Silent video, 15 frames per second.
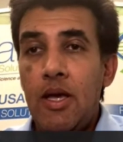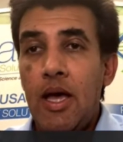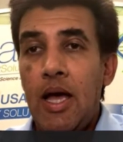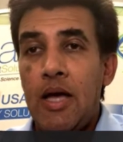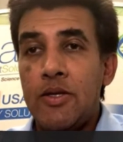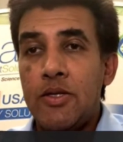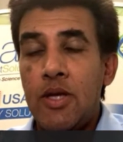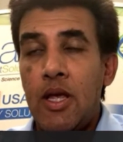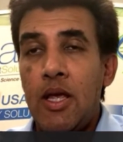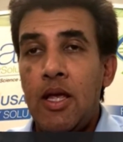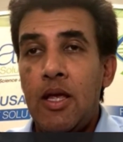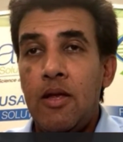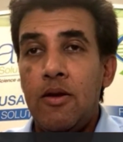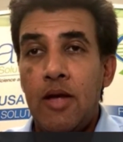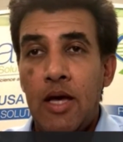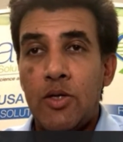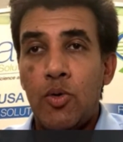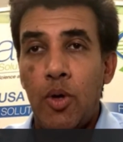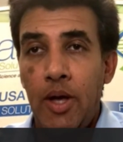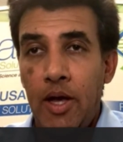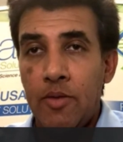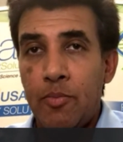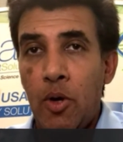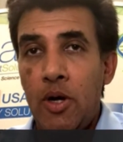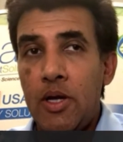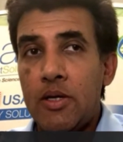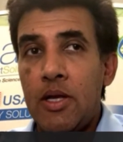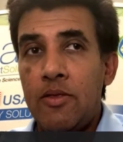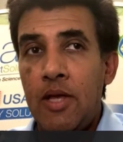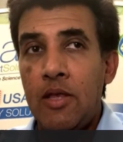as a natural health product.
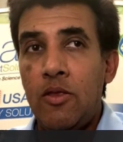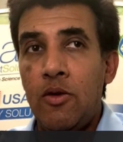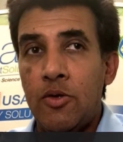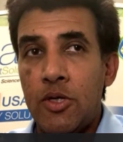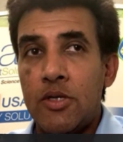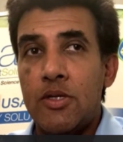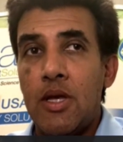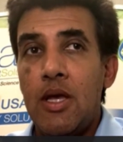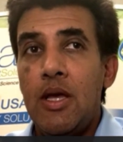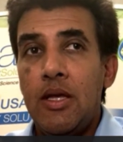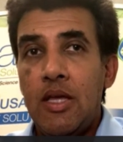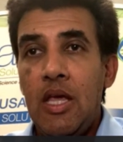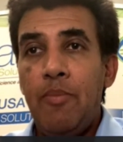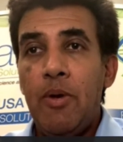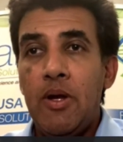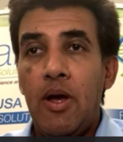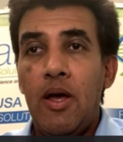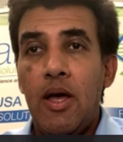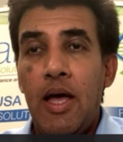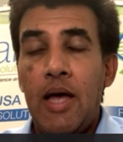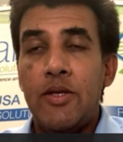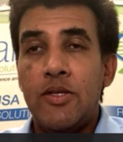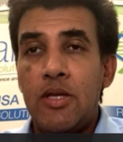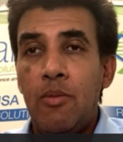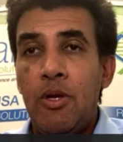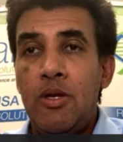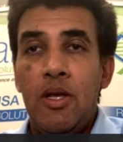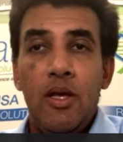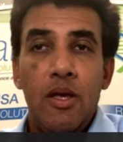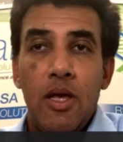I think they'll just keep it up as
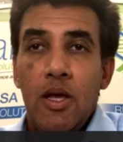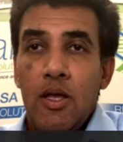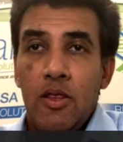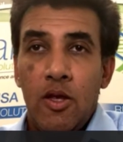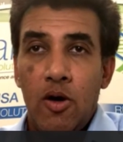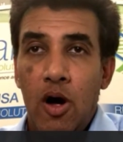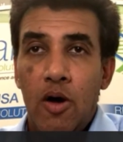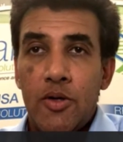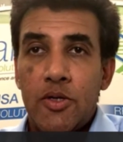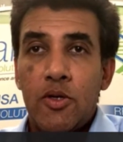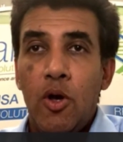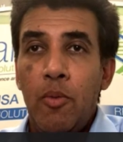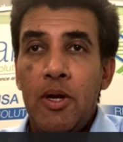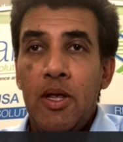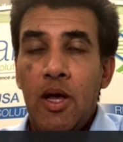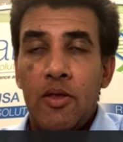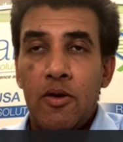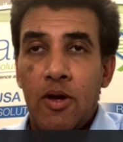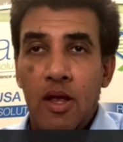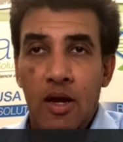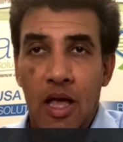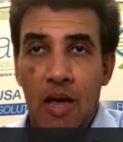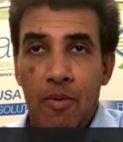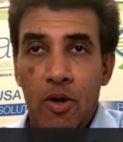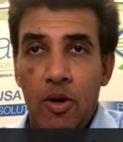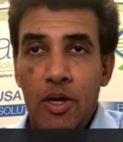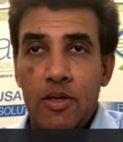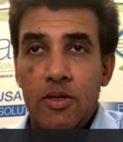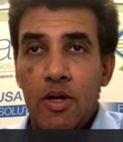CBD. There are so many other cannabinoids